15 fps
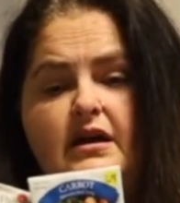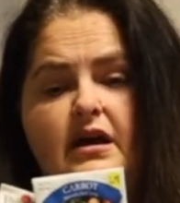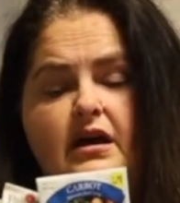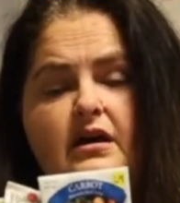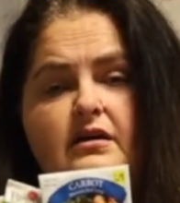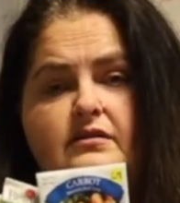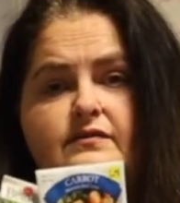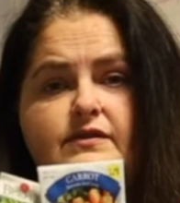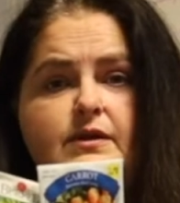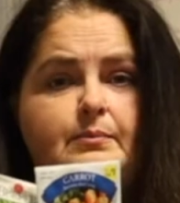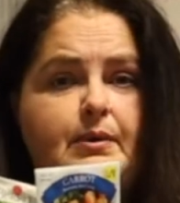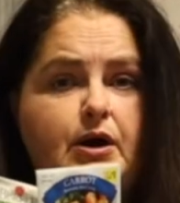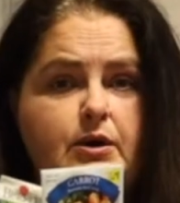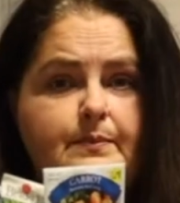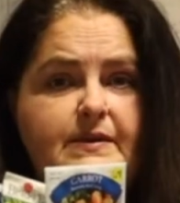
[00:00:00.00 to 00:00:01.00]
of the
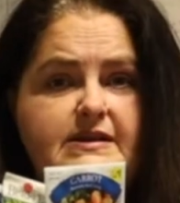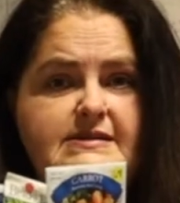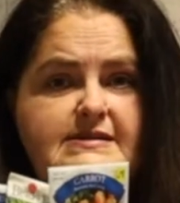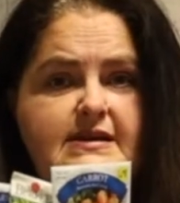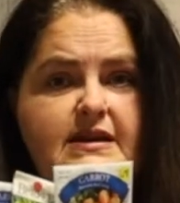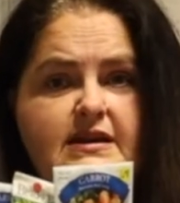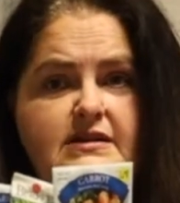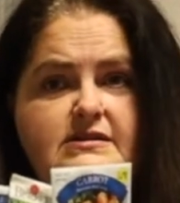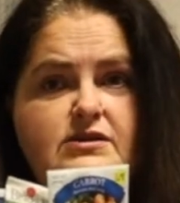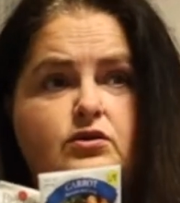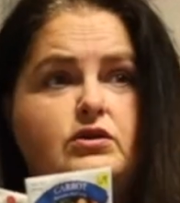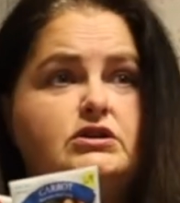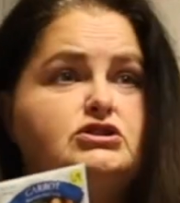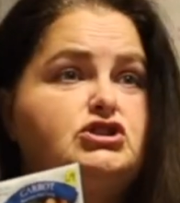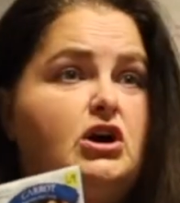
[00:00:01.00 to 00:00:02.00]
Burpee seeds
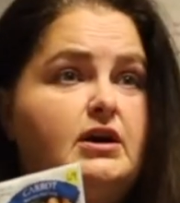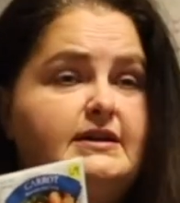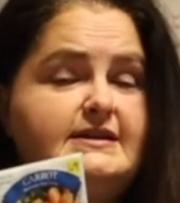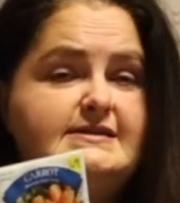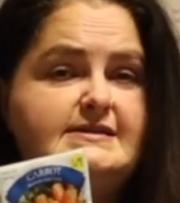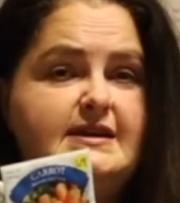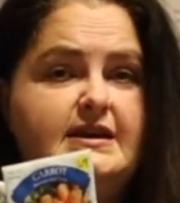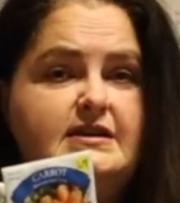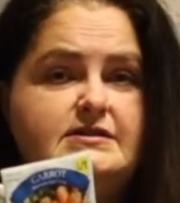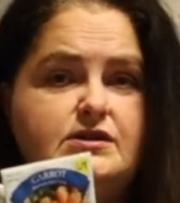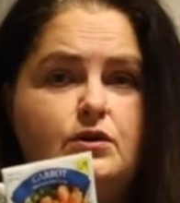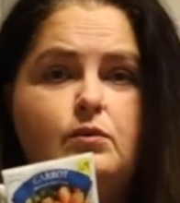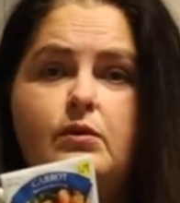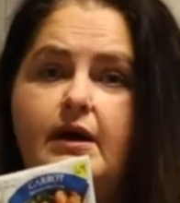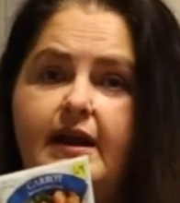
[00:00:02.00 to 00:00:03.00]
or Johnny seeds
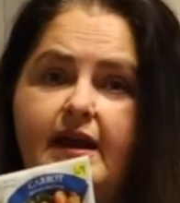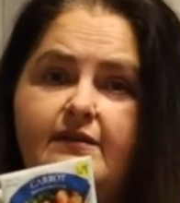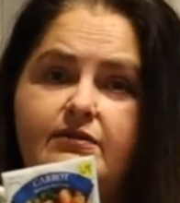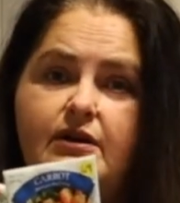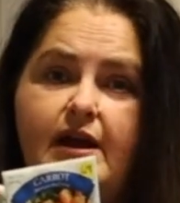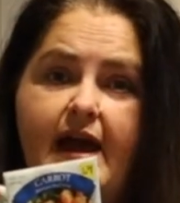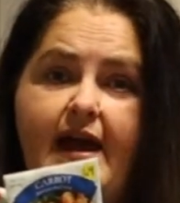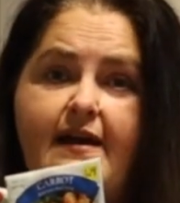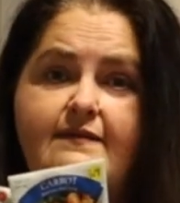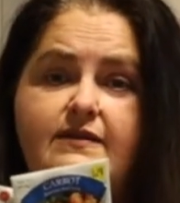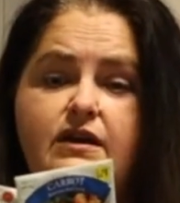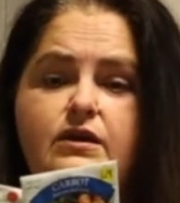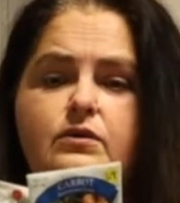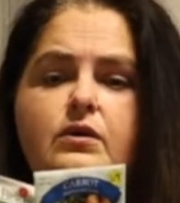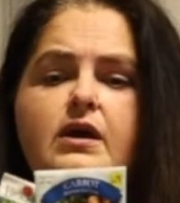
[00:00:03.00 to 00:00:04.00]
or whatever have
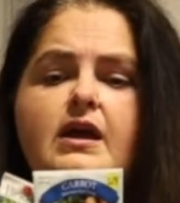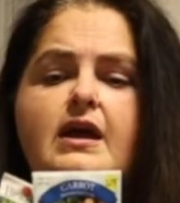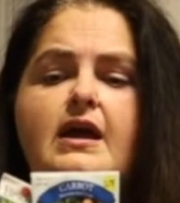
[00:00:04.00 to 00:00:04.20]
you,